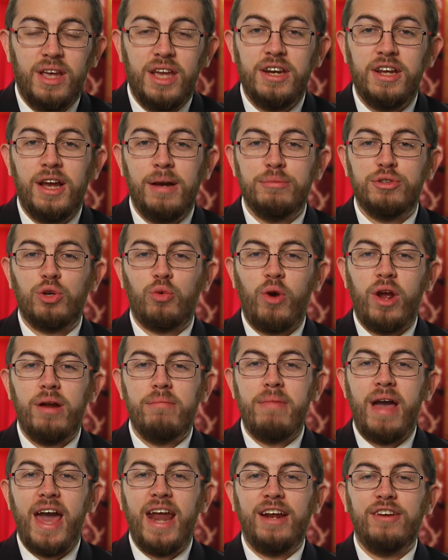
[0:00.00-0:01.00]
In comes the
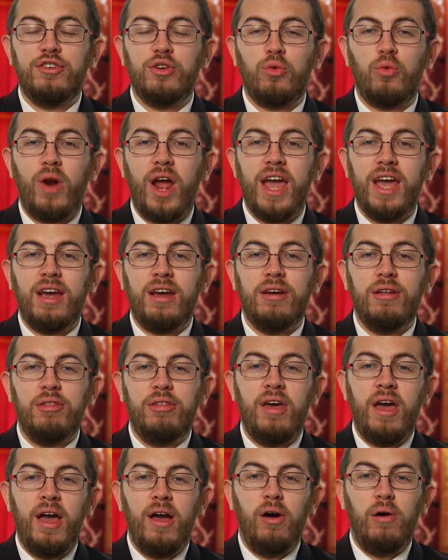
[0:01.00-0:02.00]
Rate-O-Matic to rank
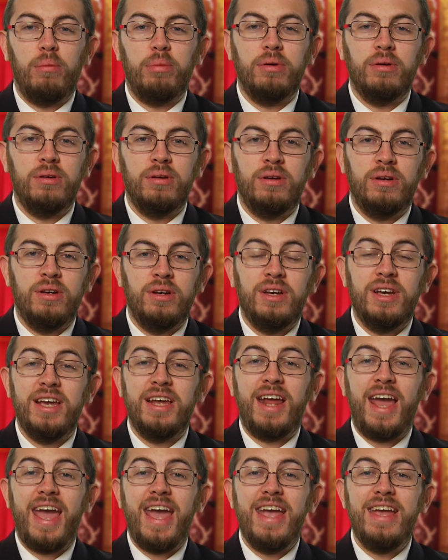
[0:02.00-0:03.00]
The Help,
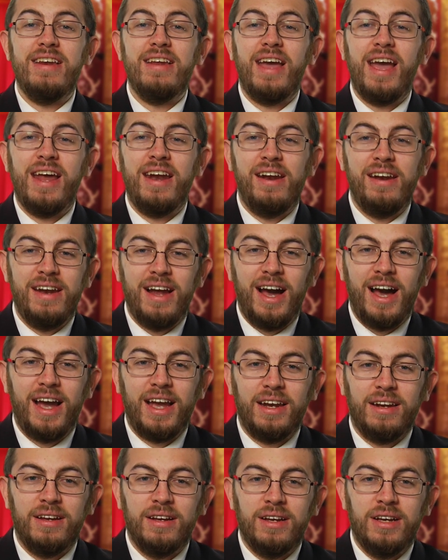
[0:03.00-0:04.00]
an 8 and a
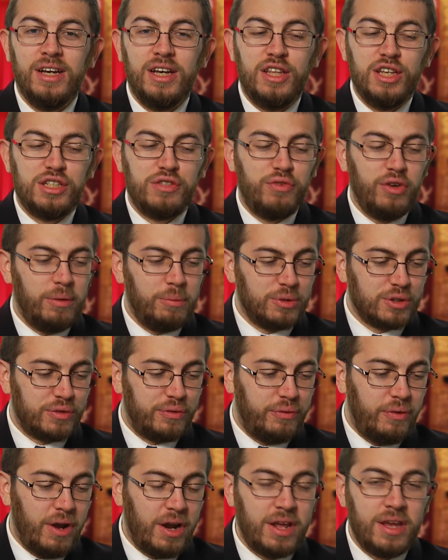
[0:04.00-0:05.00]
9. This film was
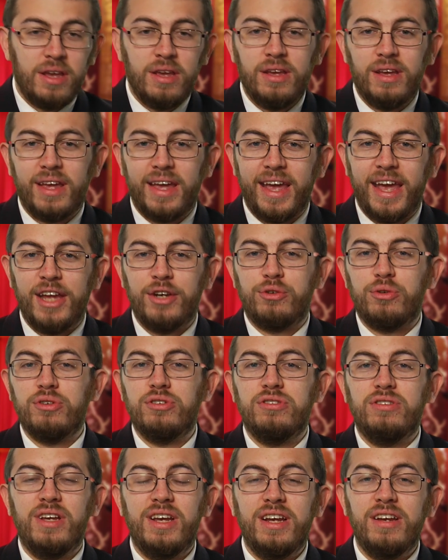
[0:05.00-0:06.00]
funny,
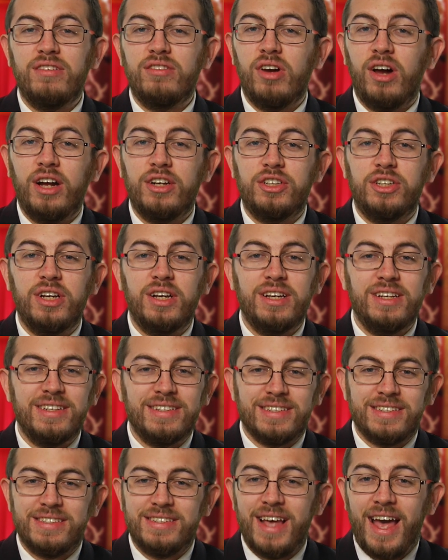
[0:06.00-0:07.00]
interesting, touching,
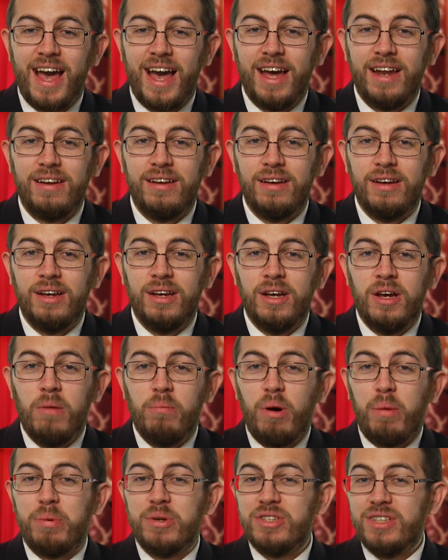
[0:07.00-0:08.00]
sad,
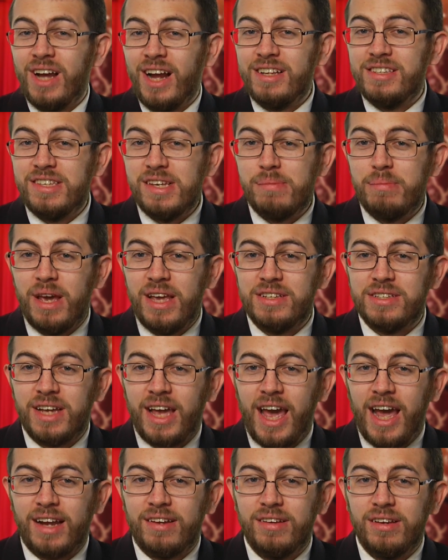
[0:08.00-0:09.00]
but besides the
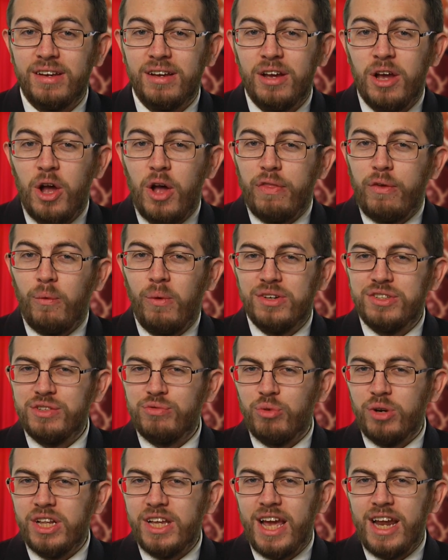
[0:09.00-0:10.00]
amazing acting, there
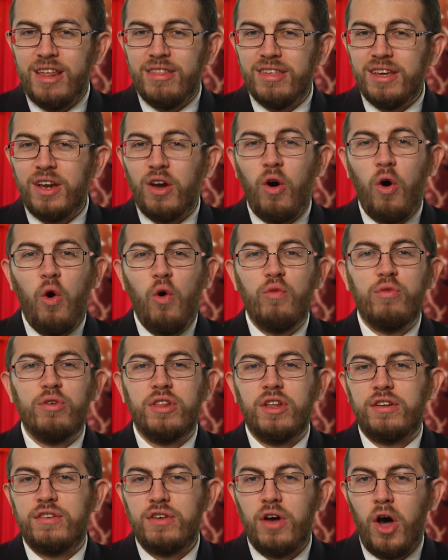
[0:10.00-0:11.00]
wasn't really anything over
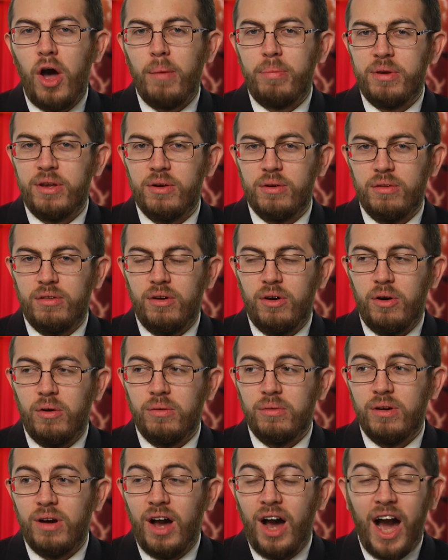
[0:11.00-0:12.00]
the top here
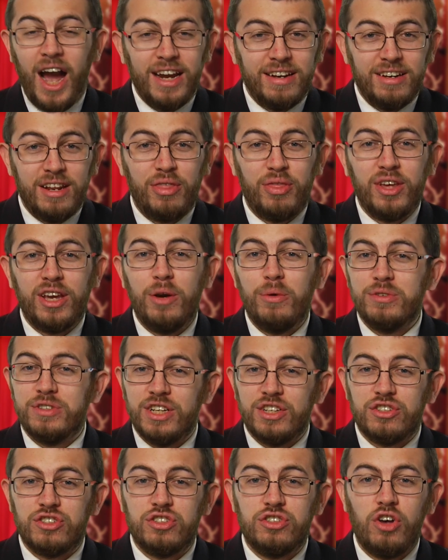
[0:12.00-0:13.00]
though. I did think it was
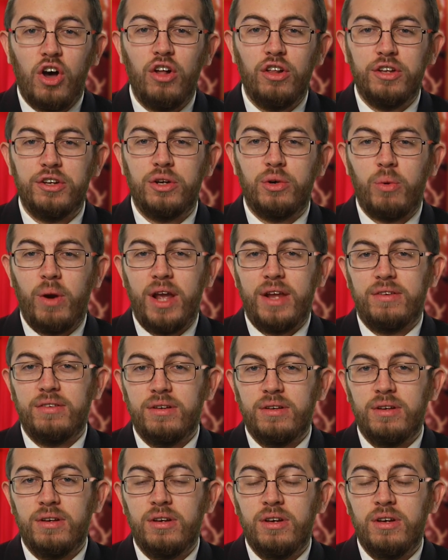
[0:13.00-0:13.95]
a solid great.